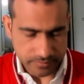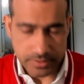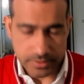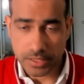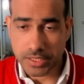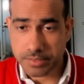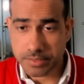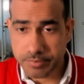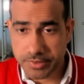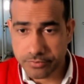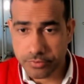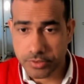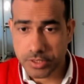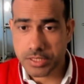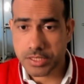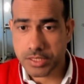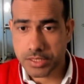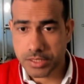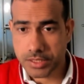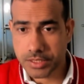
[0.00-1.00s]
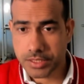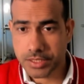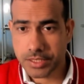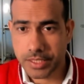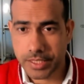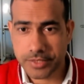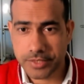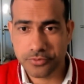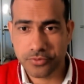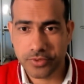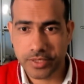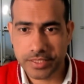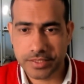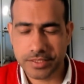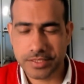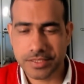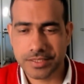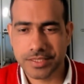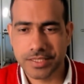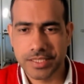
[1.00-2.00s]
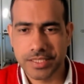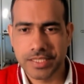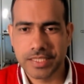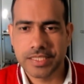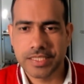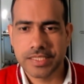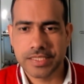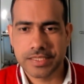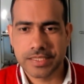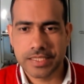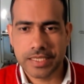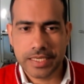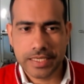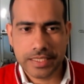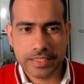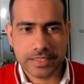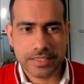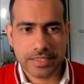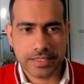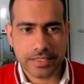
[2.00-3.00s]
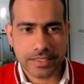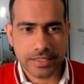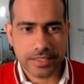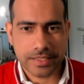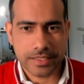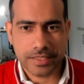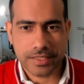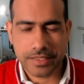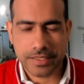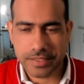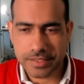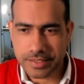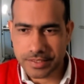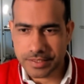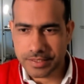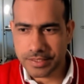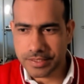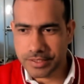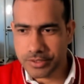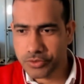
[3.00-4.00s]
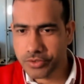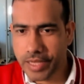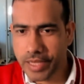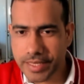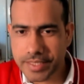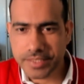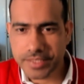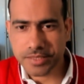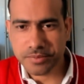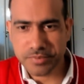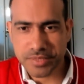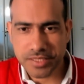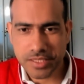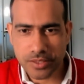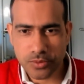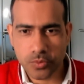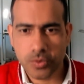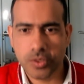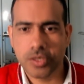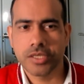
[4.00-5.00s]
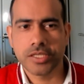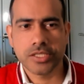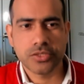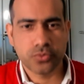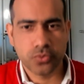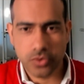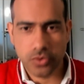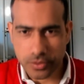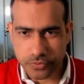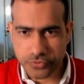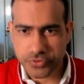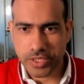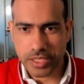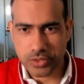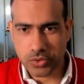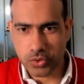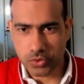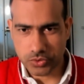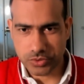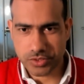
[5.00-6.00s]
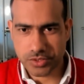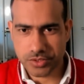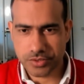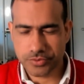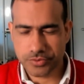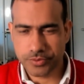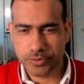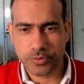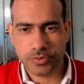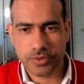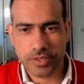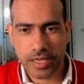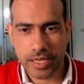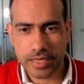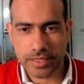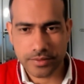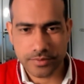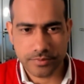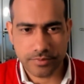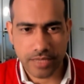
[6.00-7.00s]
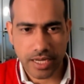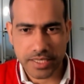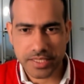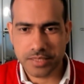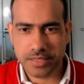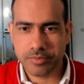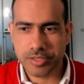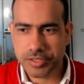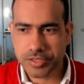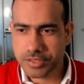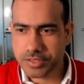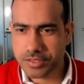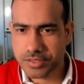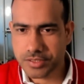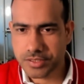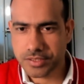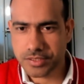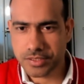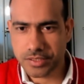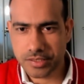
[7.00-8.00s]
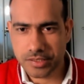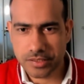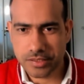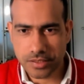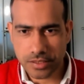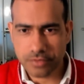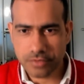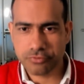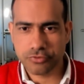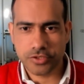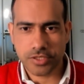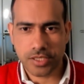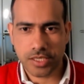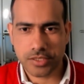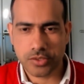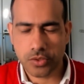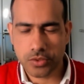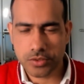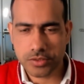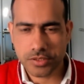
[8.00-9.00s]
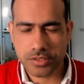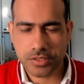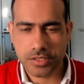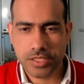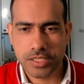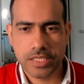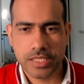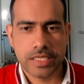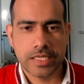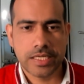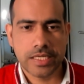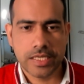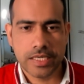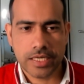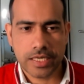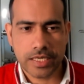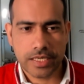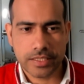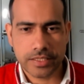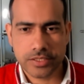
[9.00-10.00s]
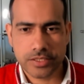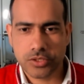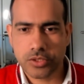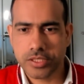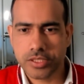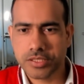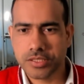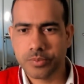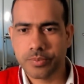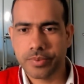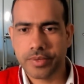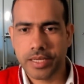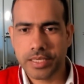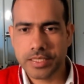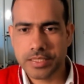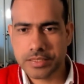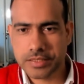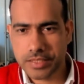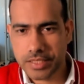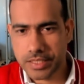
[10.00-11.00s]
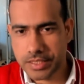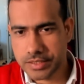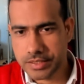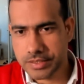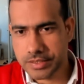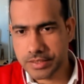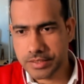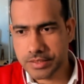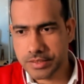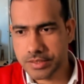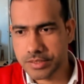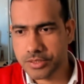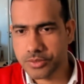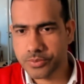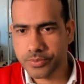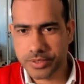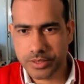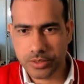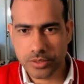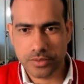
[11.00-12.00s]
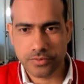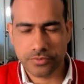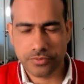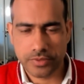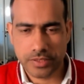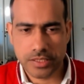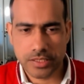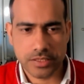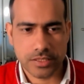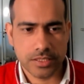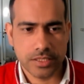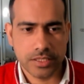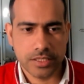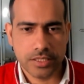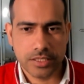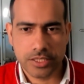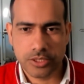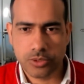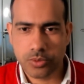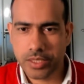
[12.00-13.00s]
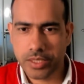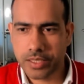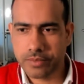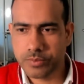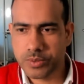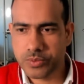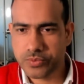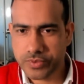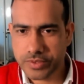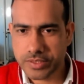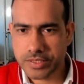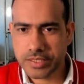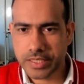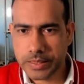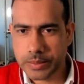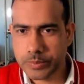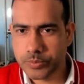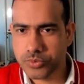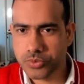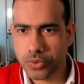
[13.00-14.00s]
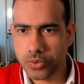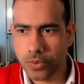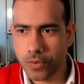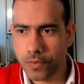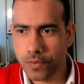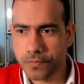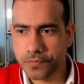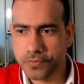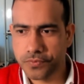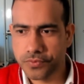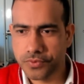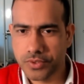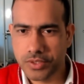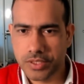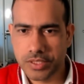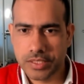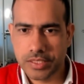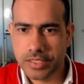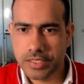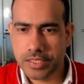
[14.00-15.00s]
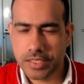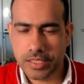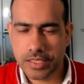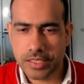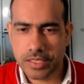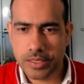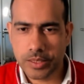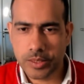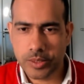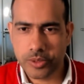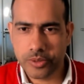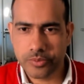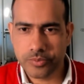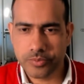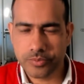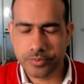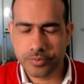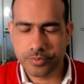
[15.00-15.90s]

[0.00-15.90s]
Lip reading: Let me first clarify this, that the academia world is full of jargons. Academicians love jargons, and it's not a surprise that in this particular field you have different types of higher